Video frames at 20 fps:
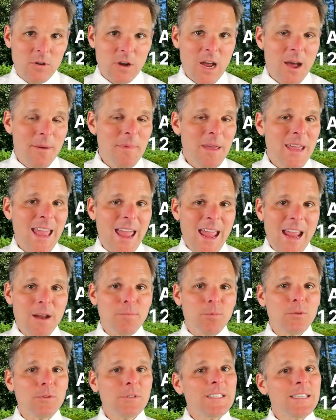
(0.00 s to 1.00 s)
coming
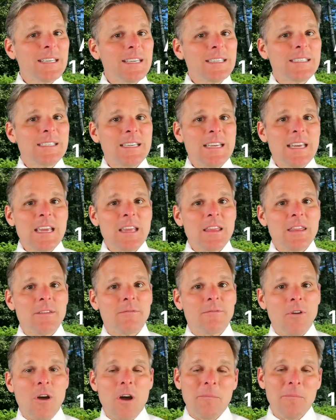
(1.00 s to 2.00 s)
April sixteenth
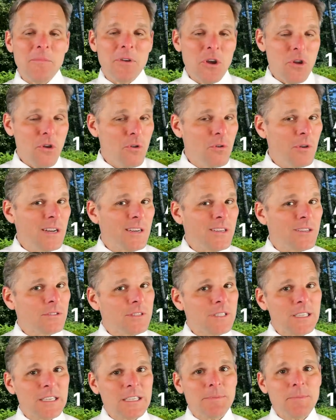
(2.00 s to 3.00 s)
from noon until
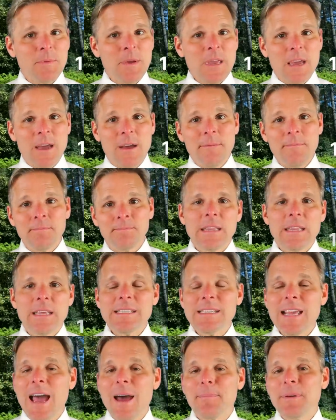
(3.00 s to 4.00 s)
six p m
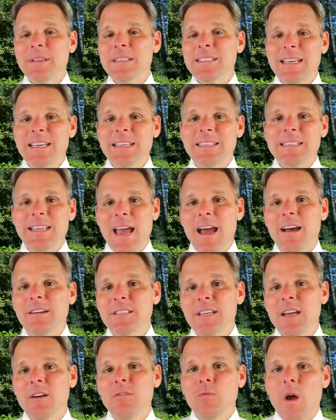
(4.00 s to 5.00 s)
This happens in
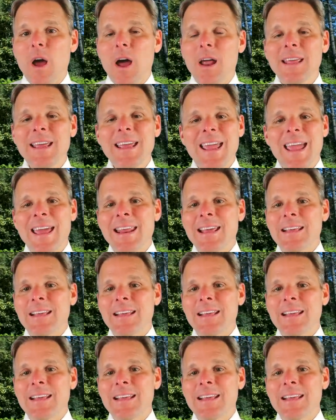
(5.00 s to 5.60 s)
downtown Raleigh, and